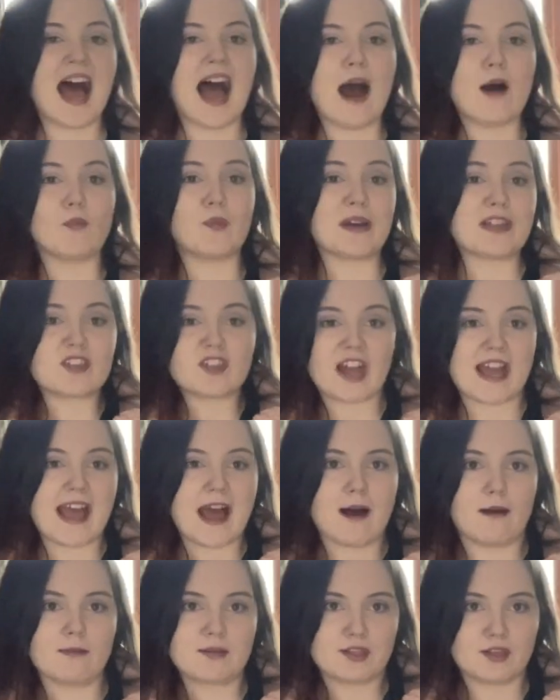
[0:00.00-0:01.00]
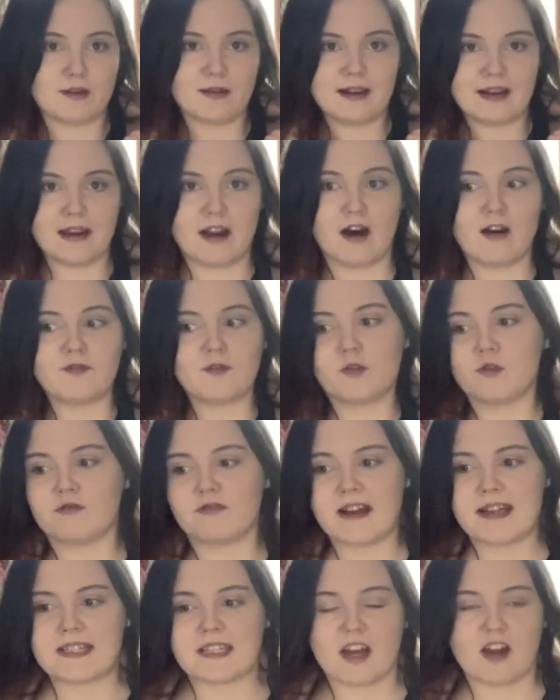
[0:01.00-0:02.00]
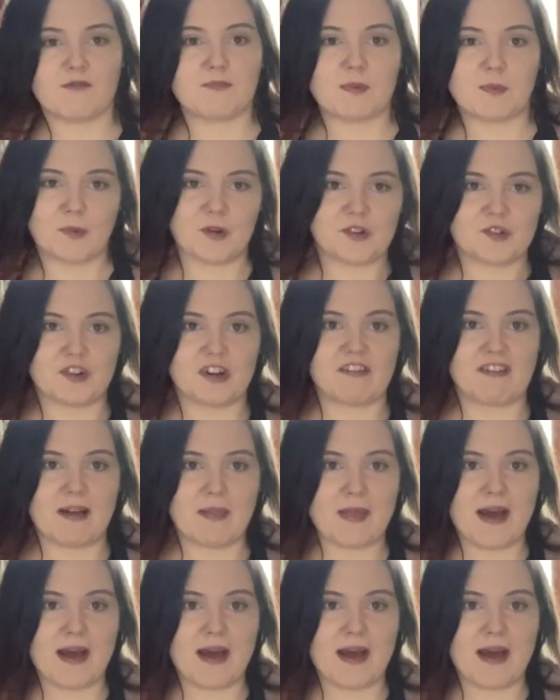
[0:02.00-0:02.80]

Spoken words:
which I absolutely love. Already I've been wandering around the